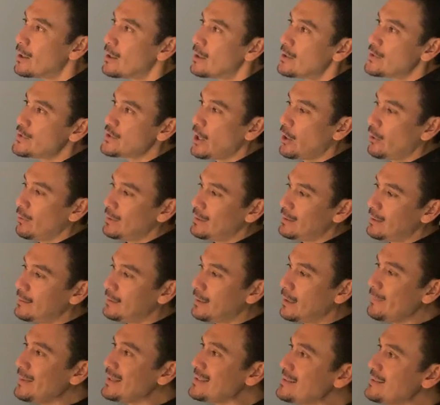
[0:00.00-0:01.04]
So
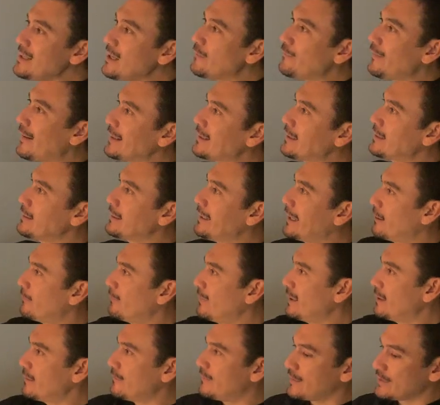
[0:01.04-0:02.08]
let me see if I can get
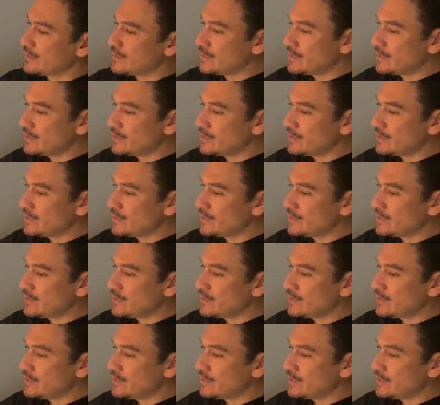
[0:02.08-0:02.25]
rid of this